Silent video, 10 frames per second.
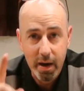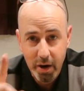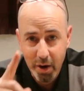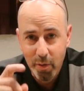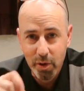
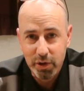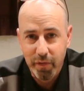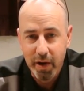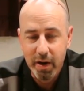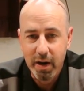and no one's
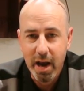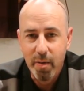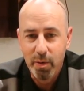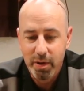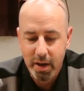figuring
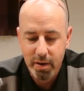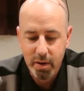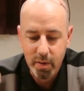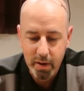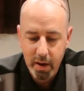out what they're
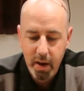doing.